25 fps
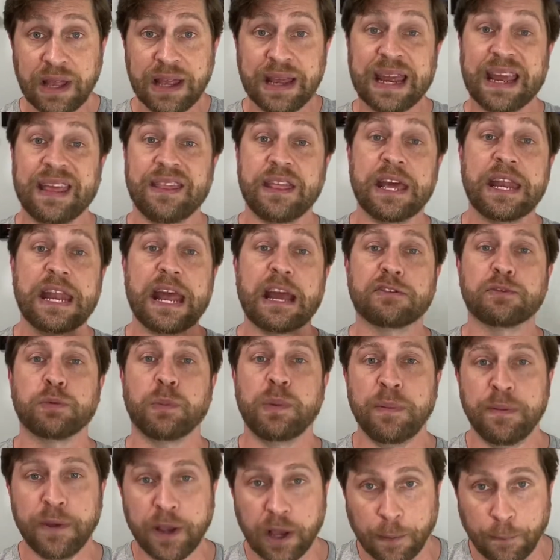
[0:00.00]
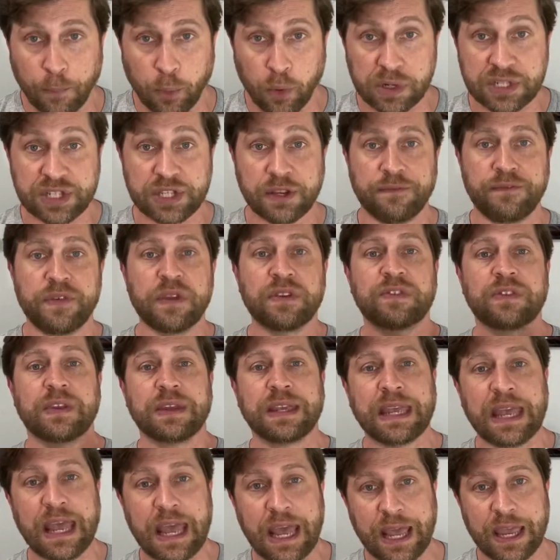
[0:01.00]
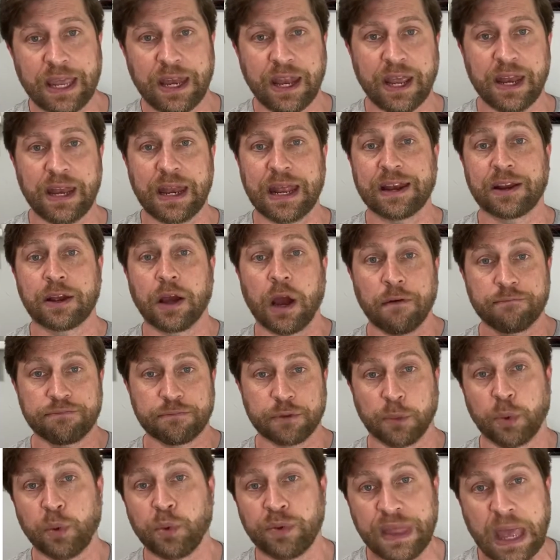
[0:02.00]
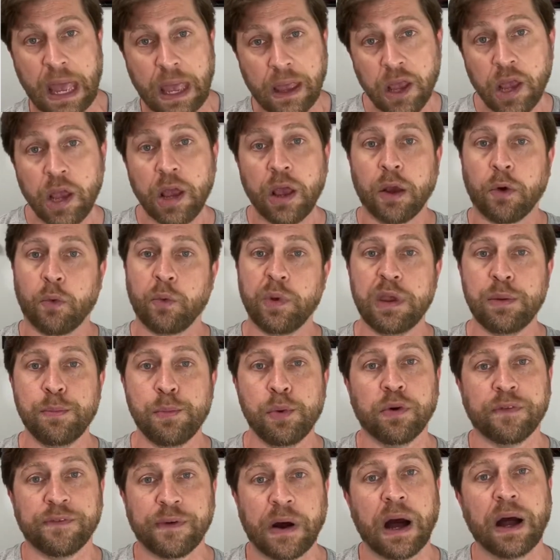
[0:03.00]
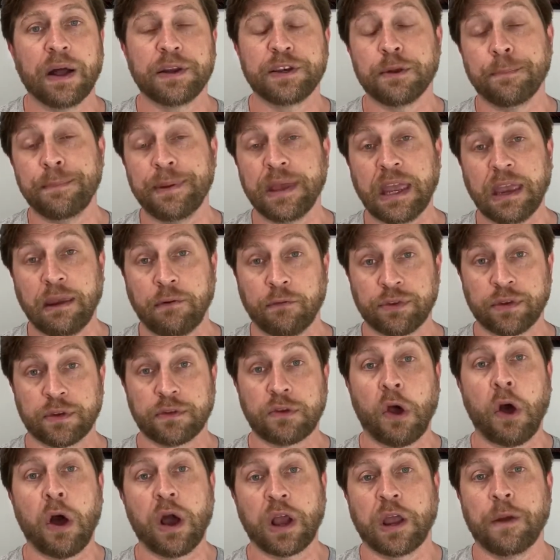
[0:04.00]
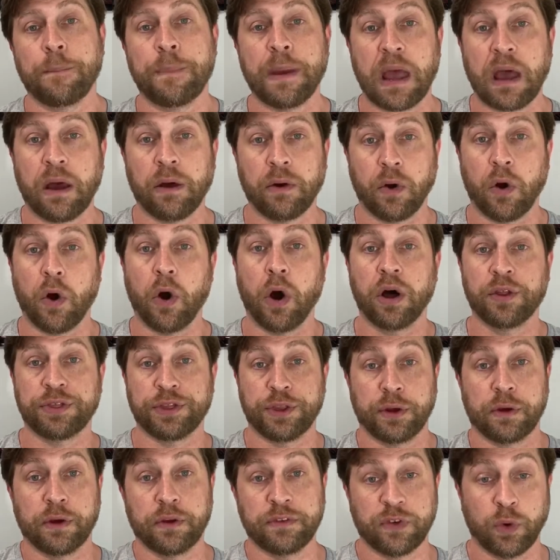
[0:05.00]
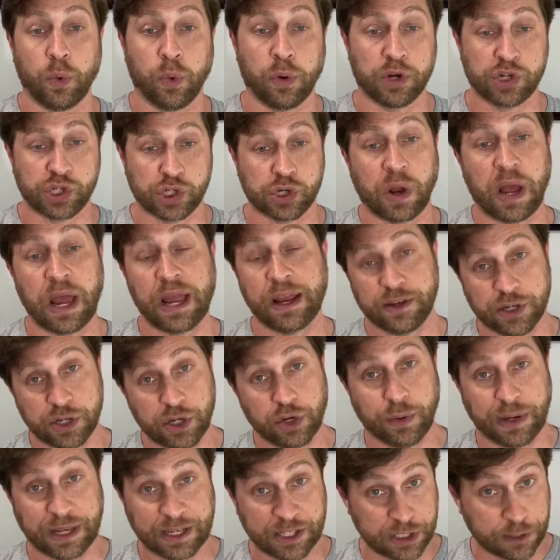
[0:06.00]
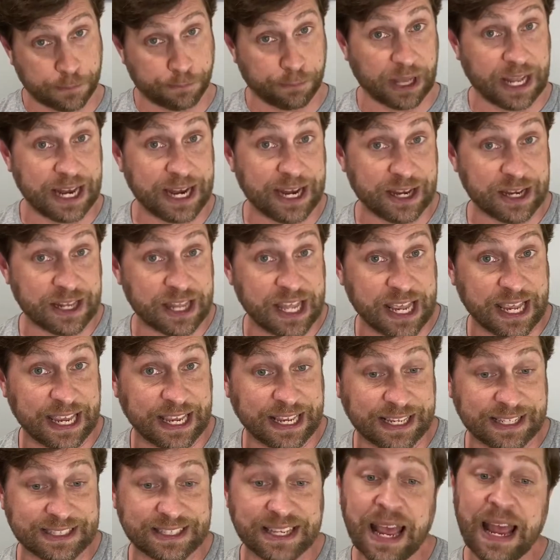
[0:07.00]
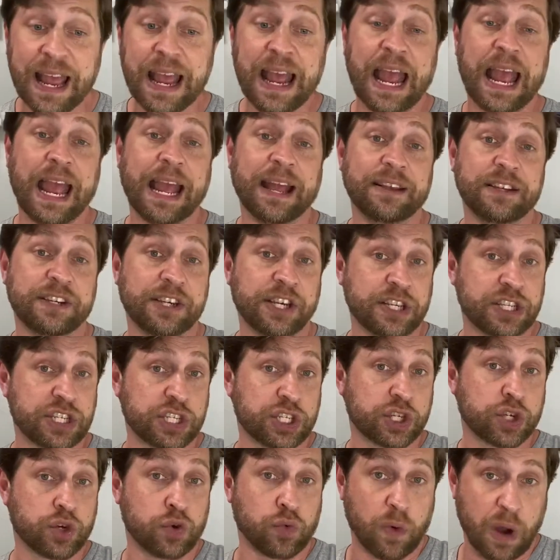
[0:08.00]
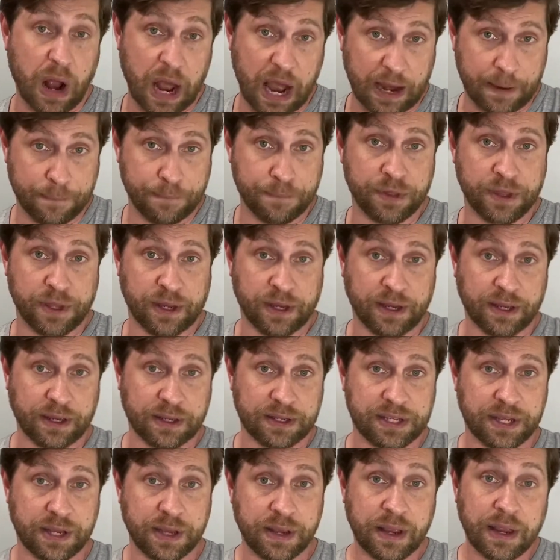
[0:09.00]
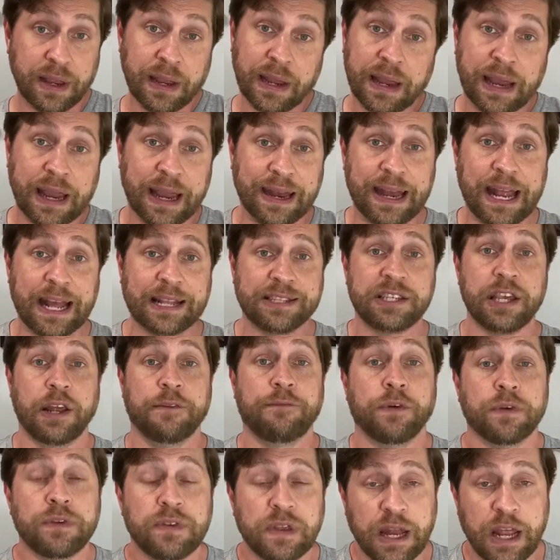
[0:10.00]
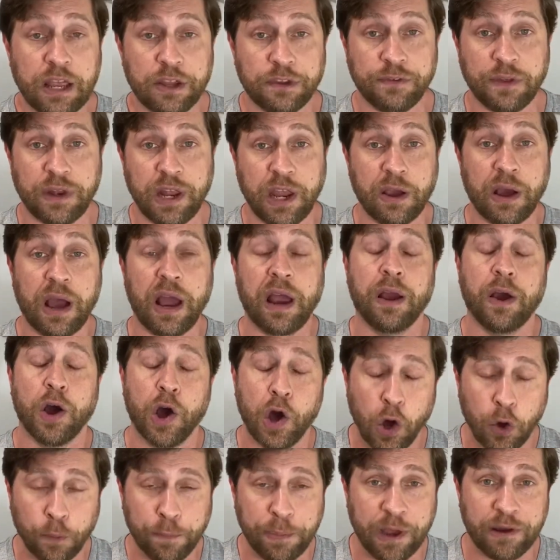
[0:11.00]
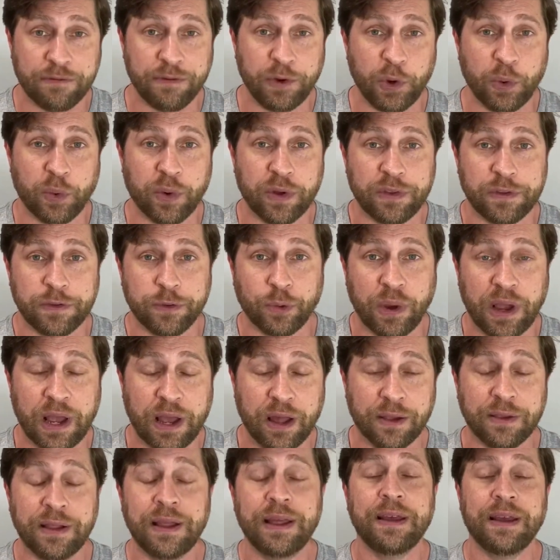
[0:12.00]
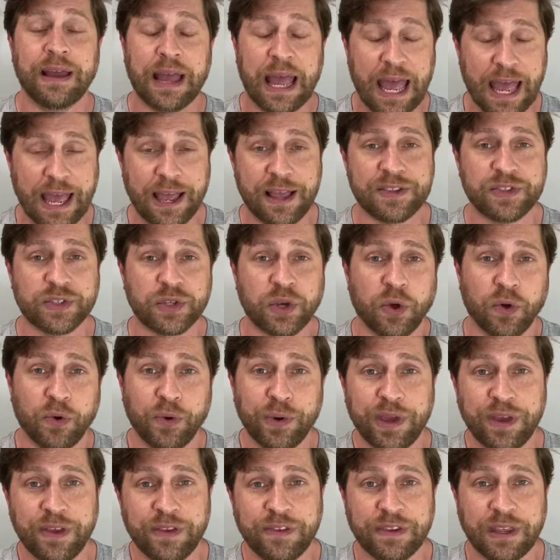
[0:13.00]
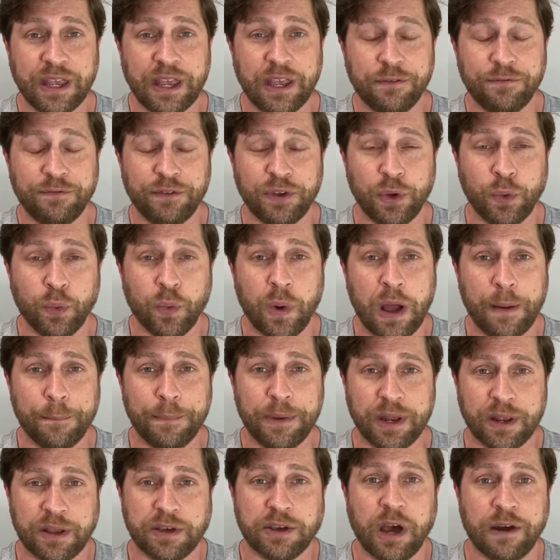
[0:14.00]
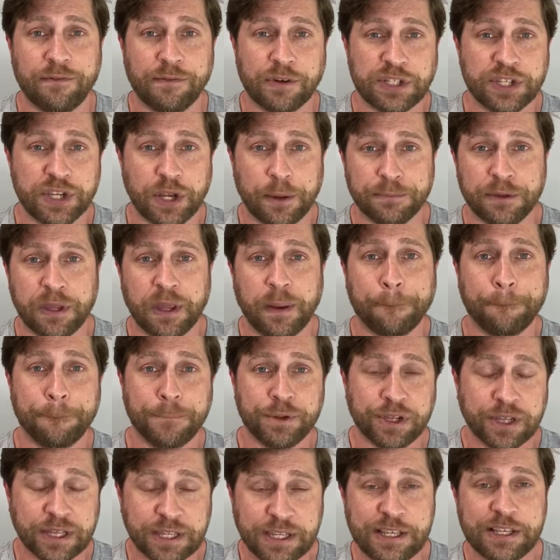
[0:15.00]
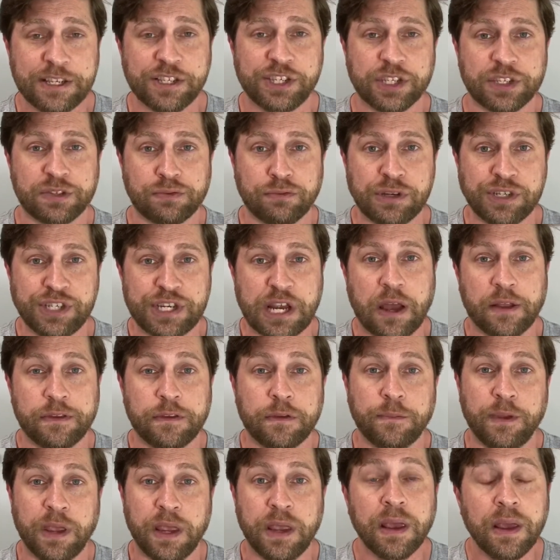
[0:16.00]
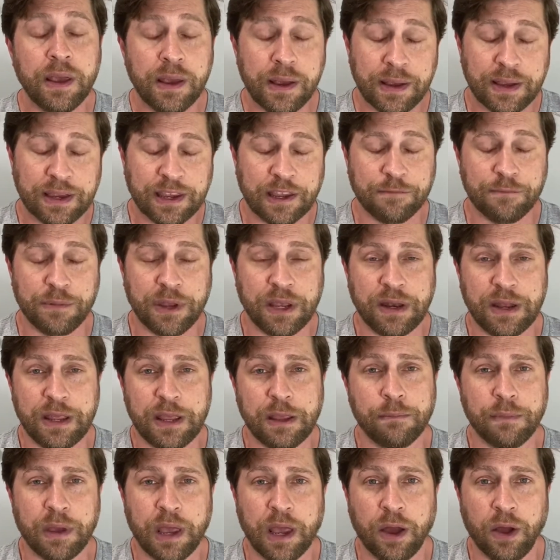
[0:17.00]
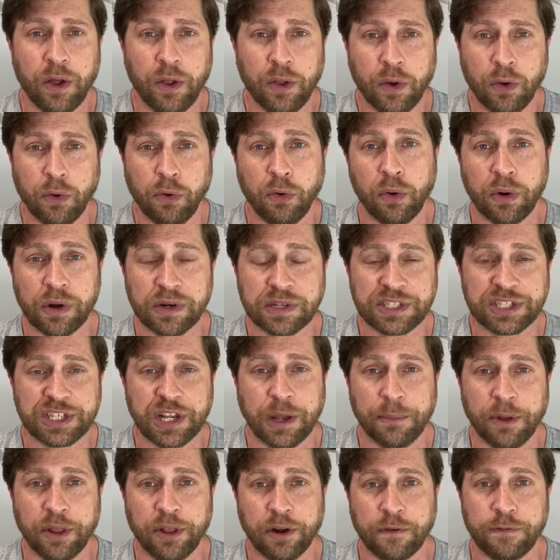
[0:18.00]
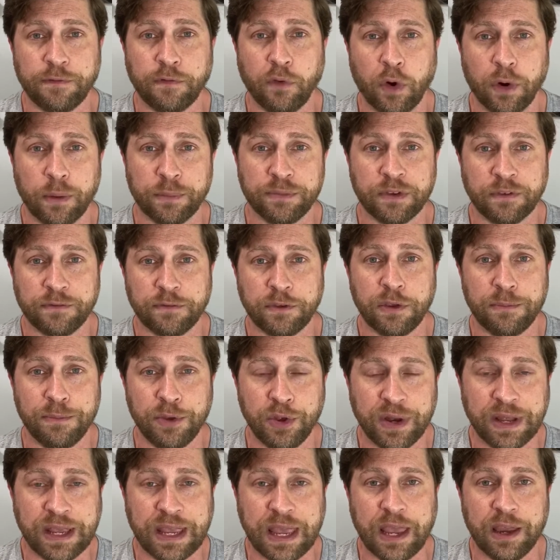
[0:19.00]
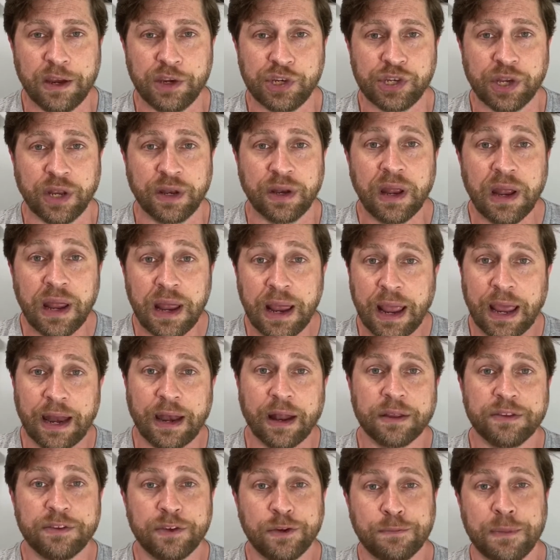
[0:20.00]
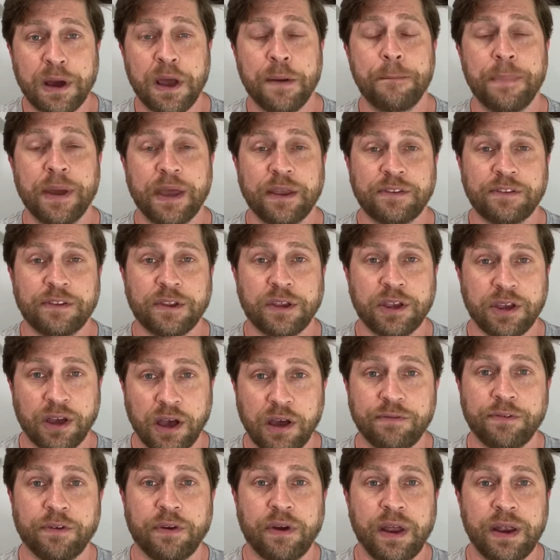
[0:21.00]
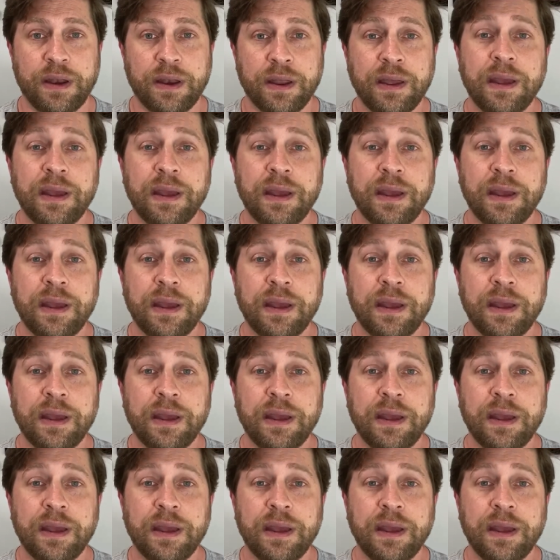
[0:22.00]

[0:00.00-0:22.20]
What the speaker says: And then as we become more sophisticated and comfortable with that, we move on to being able to talk about authors who are trying to explain things and describe things. And that's it for today's video. I hope everyone's well. As always, if you want me to cover something, please just reach out to me. Give me an email or some other forms of communication, and I'll do my best to cover it.